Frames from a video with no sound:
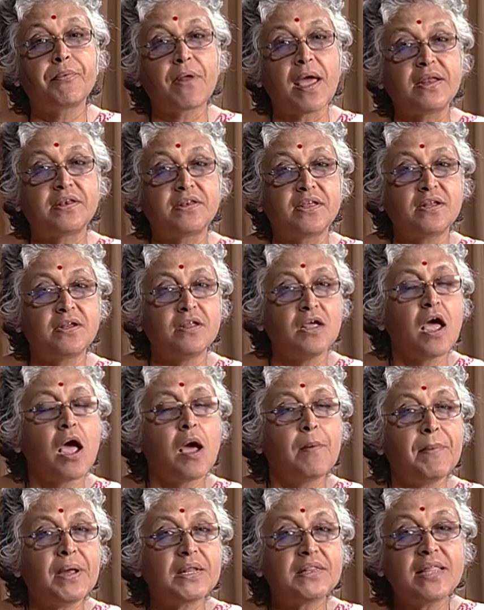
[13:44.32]
writer
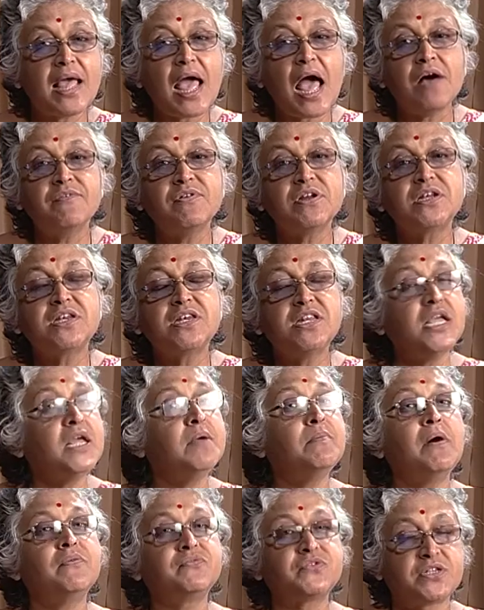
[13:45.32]
but they have a
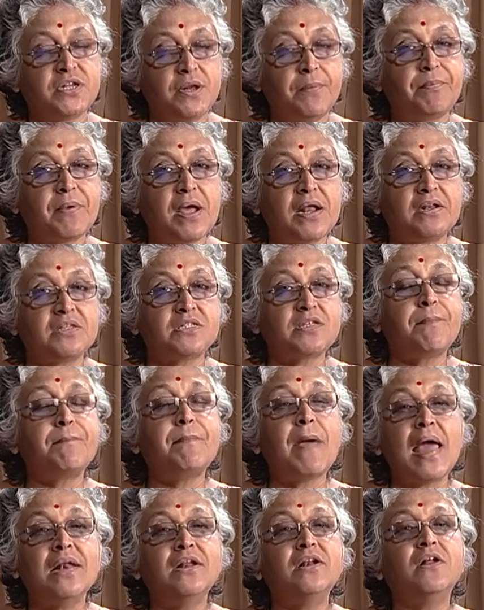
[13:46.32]
team of script writers, a
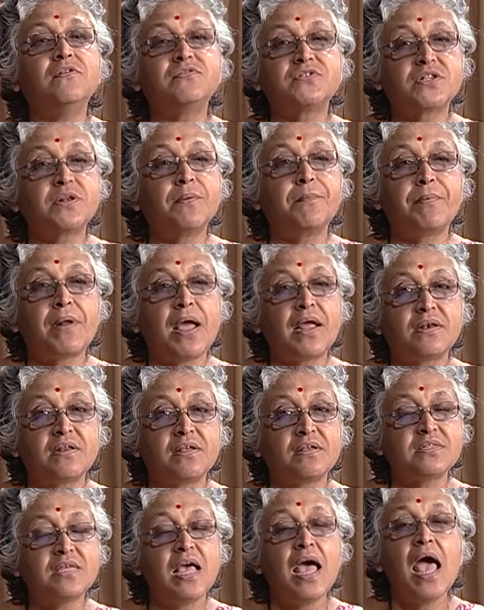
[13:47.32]
panel of script
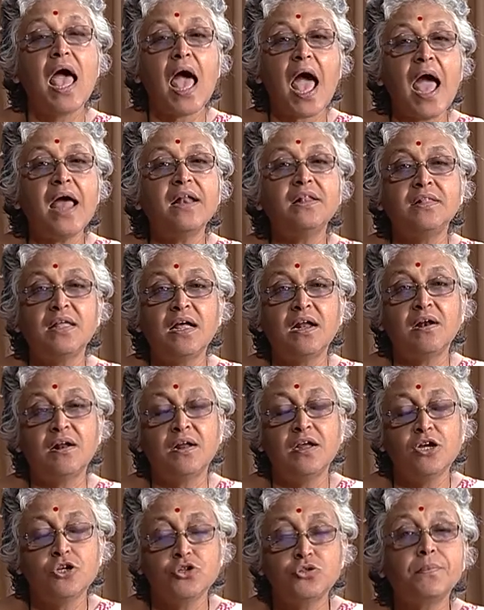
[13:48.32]
writers and their
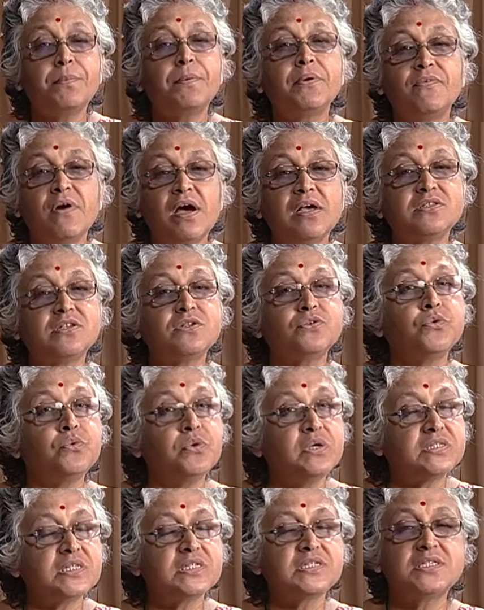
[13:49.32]
supervisor who
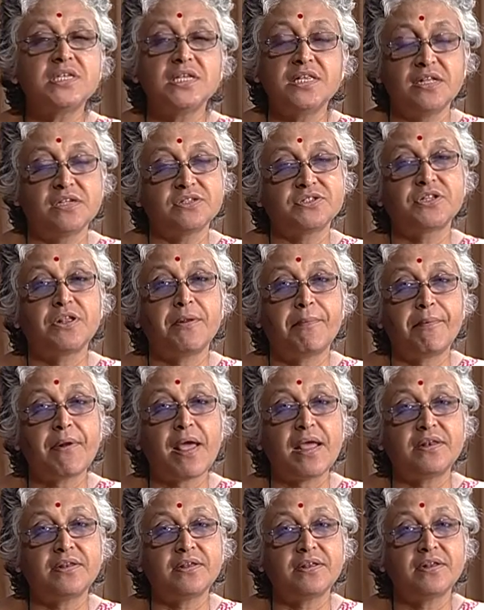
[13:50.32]
is a senior script
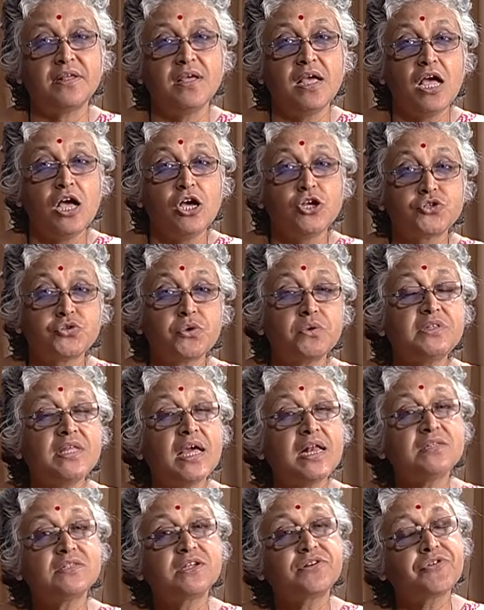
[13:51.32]
writer. So
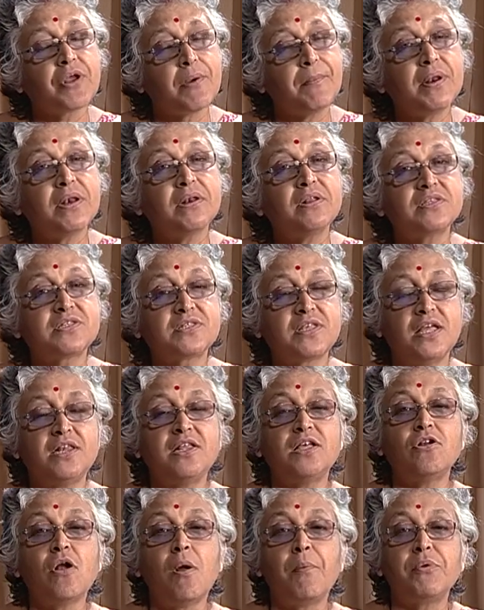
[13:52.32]
there is a tremendous
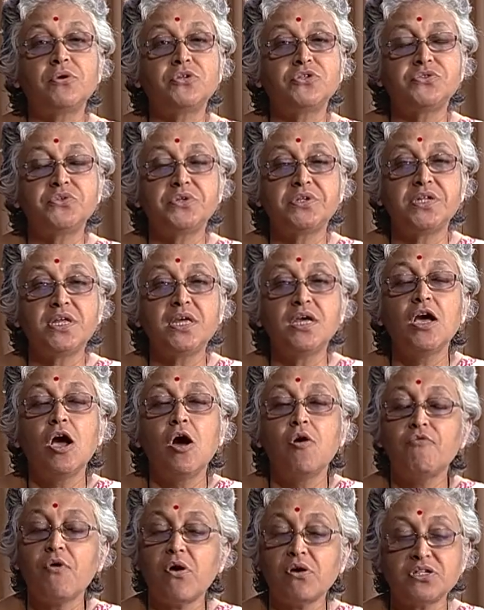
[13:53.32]
career of opportunity
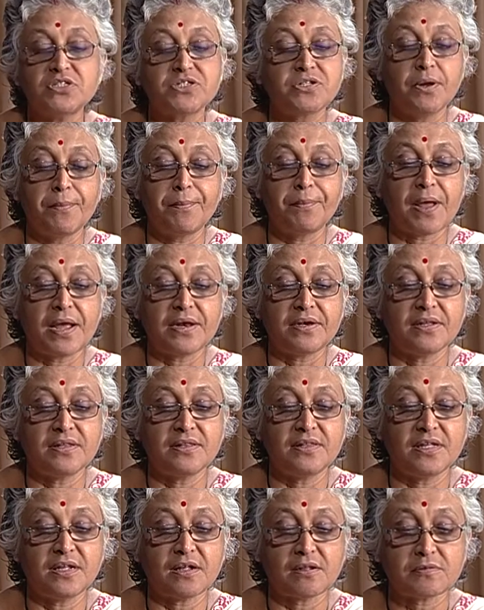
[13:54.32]
for a scriptwriter
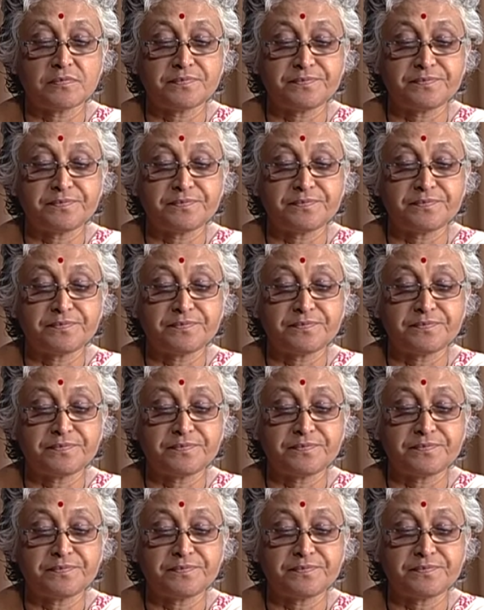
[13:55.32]
there.